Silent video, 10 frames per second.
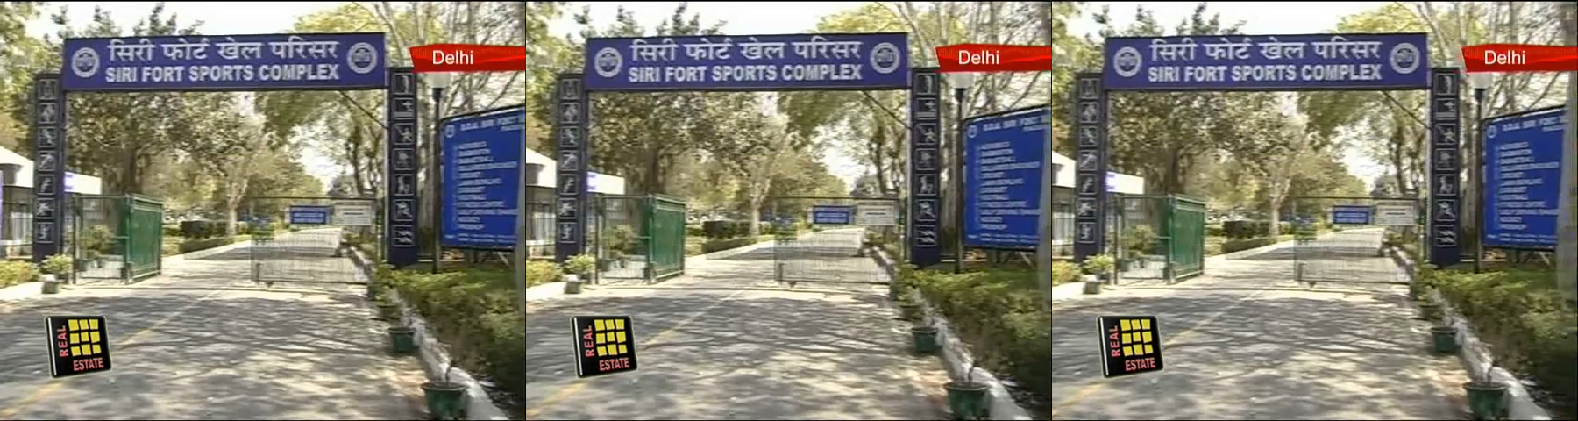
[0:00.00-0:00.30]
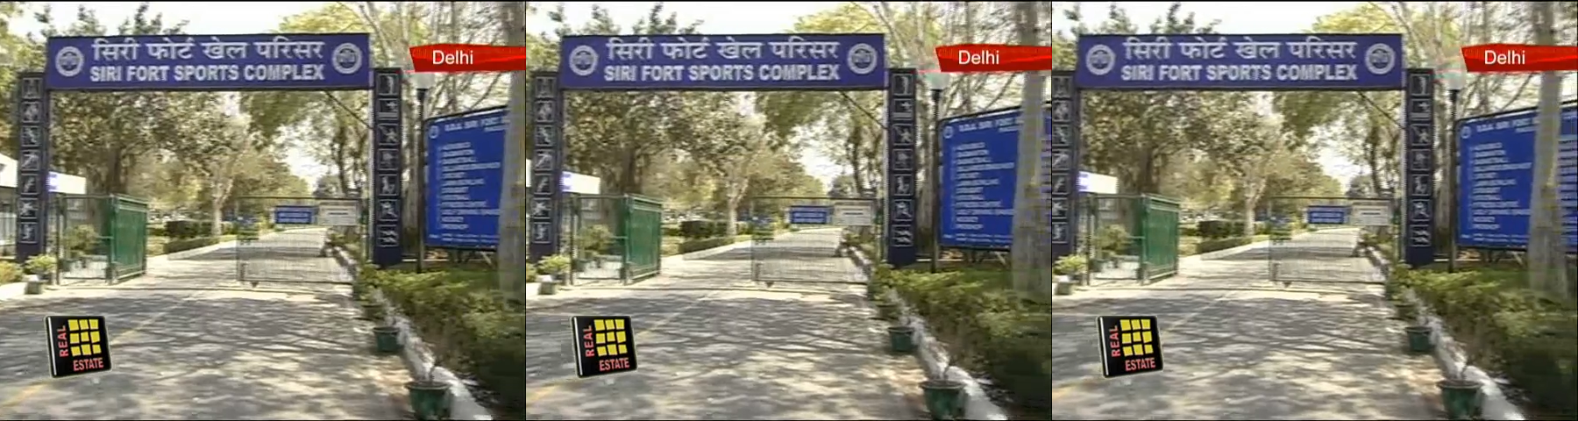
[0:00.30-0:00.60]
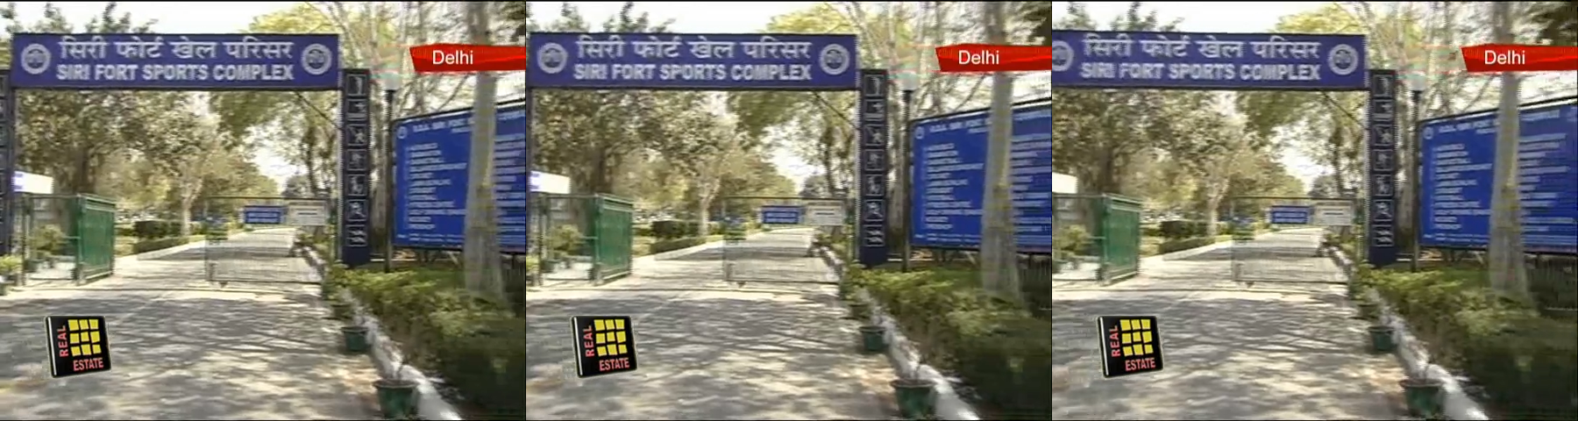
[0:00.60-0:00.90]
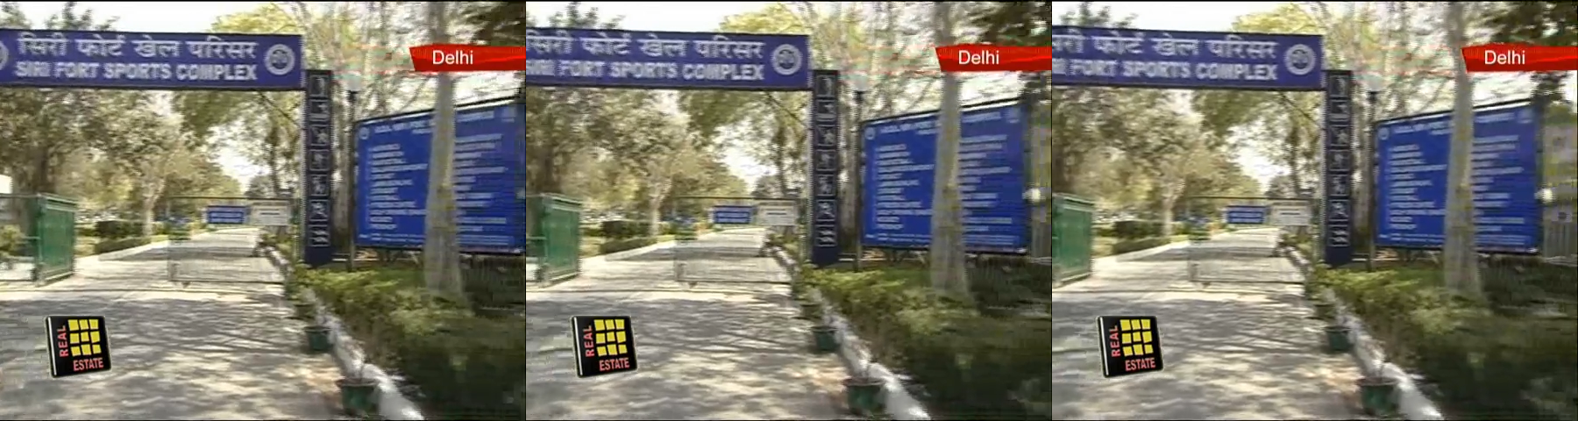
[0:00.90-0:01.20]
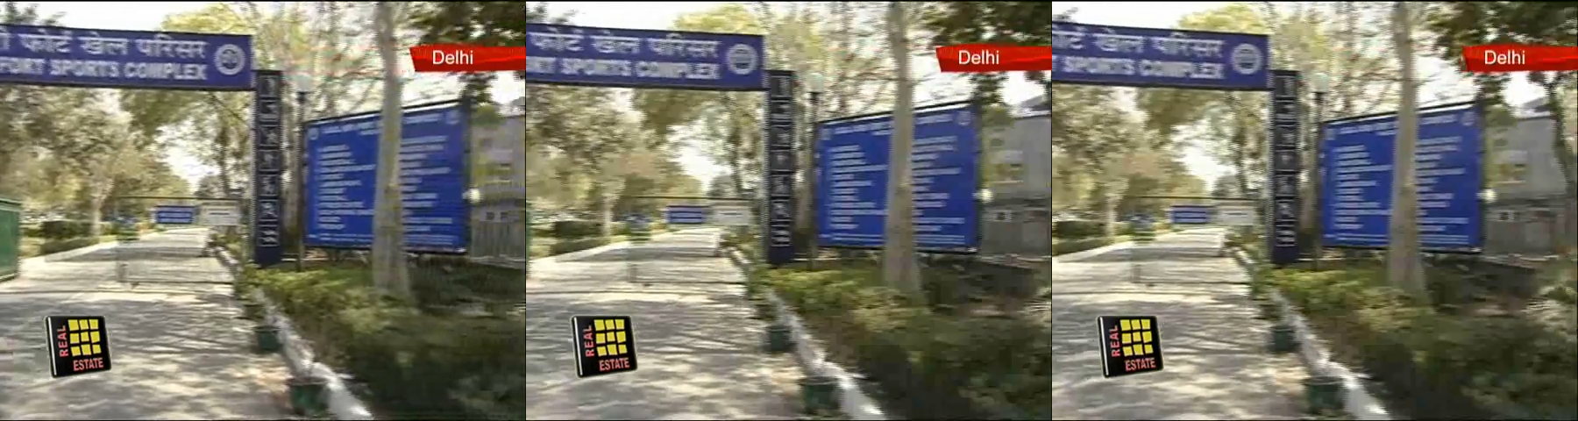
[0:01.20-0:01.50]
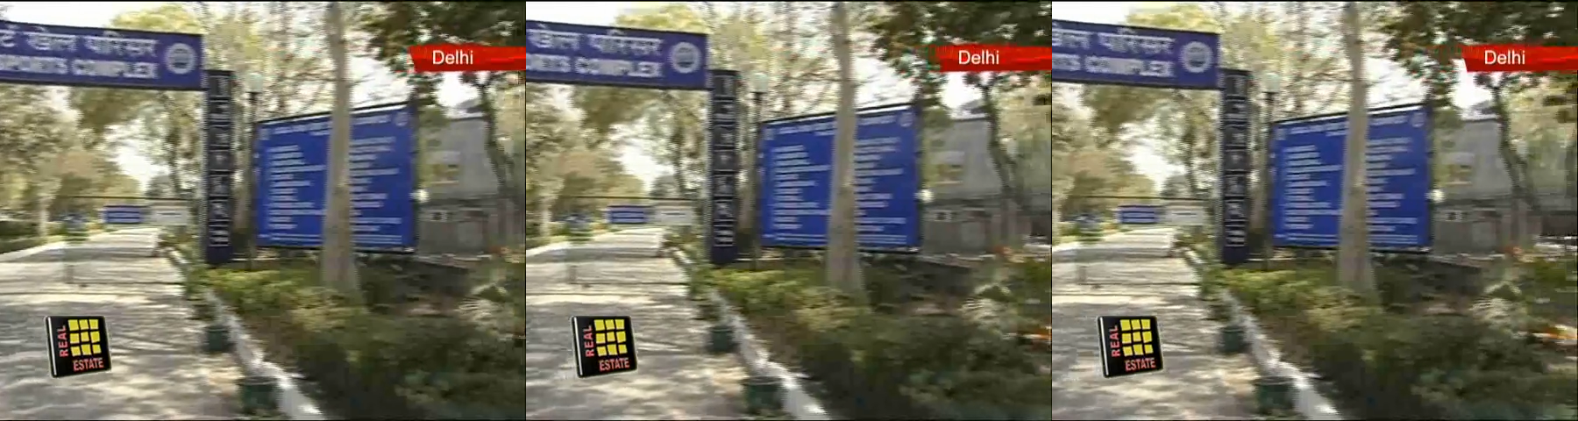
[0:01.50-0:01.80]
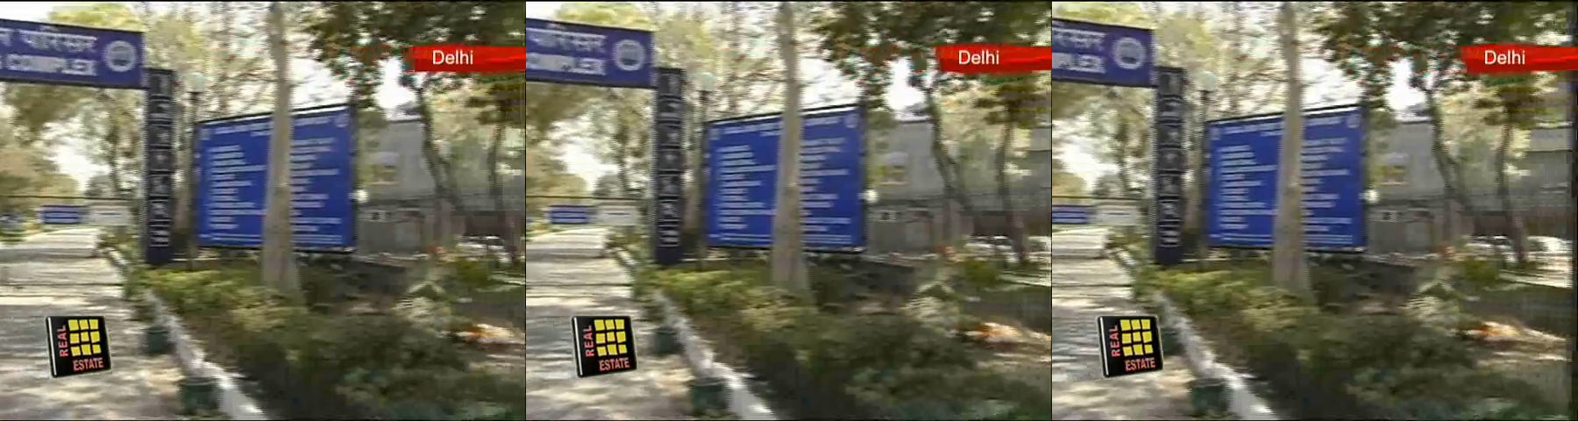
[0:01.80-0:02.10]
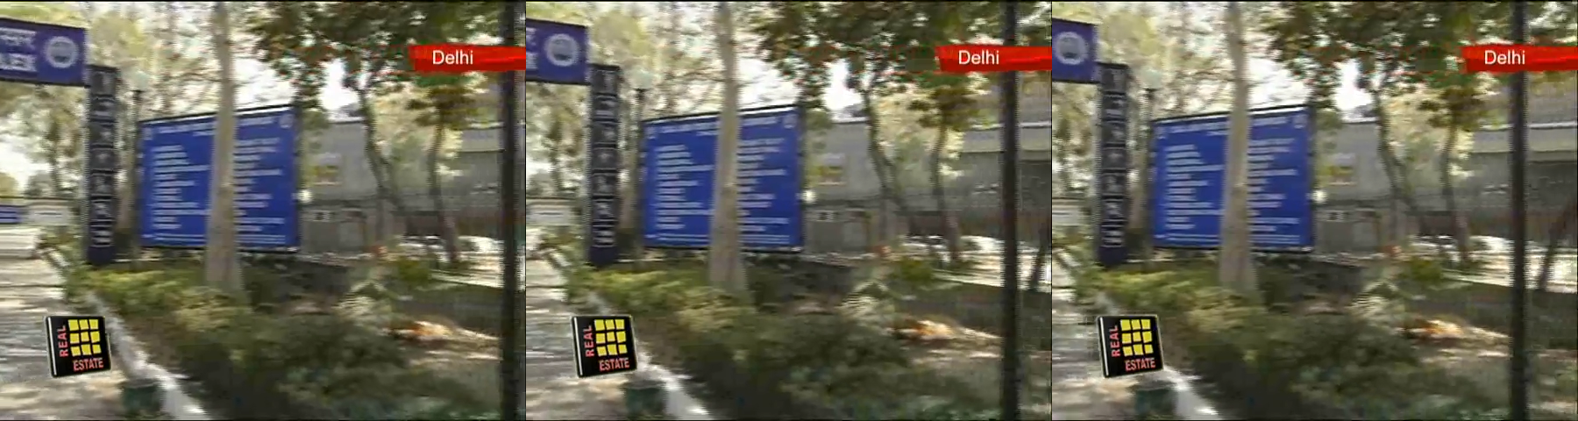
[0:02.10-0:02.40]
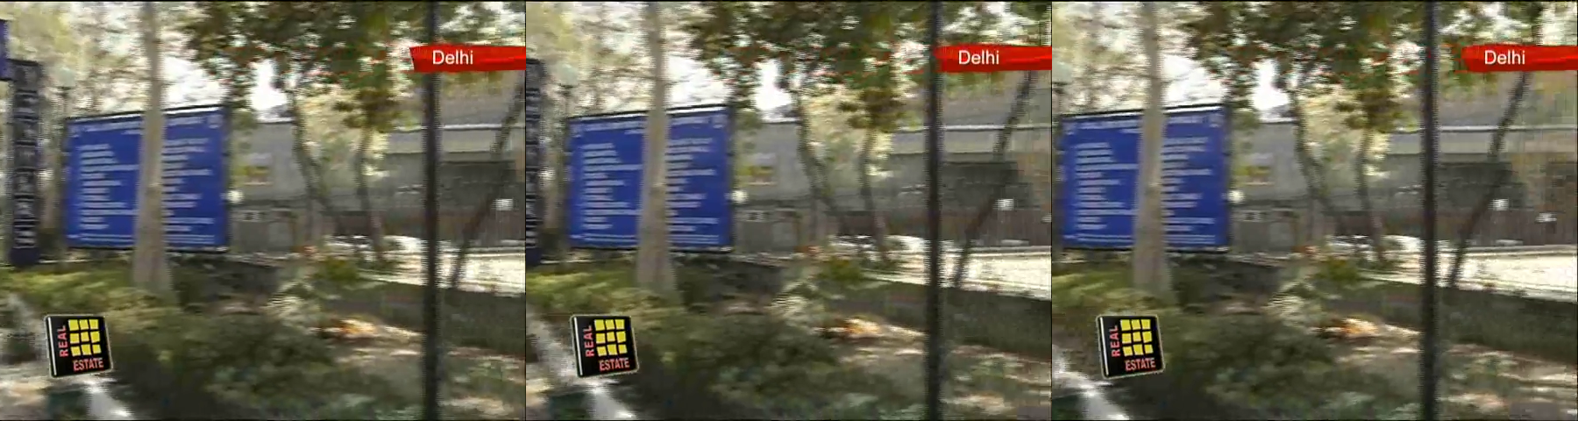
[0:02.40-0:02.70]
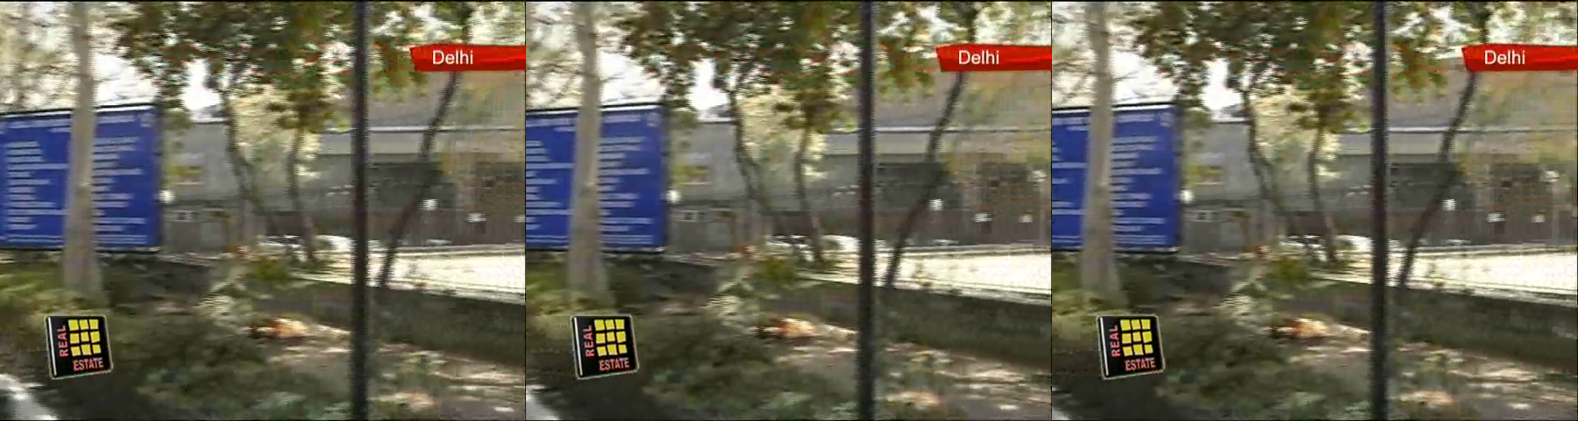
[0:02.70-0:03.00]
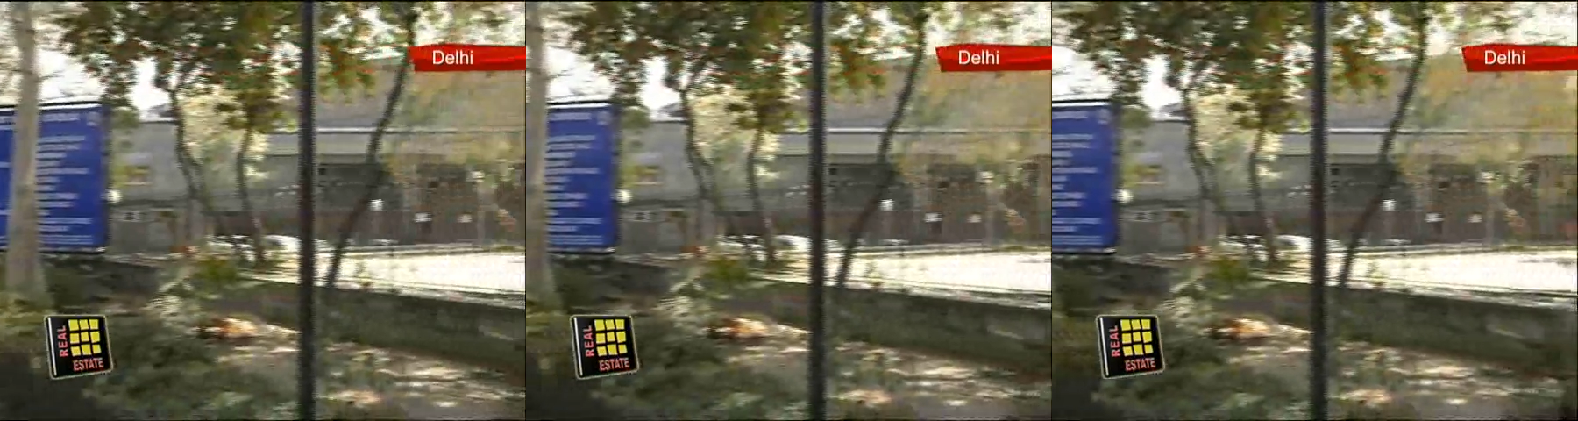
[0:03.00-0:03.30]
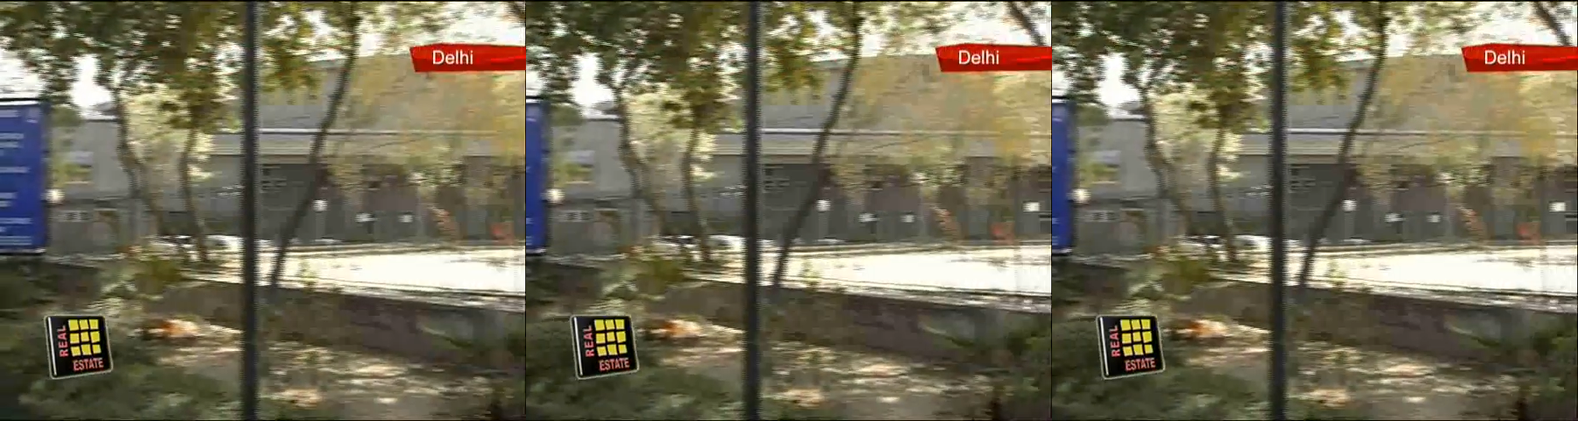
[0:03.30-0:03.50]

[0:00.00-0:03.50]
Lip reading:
(no speaker visible)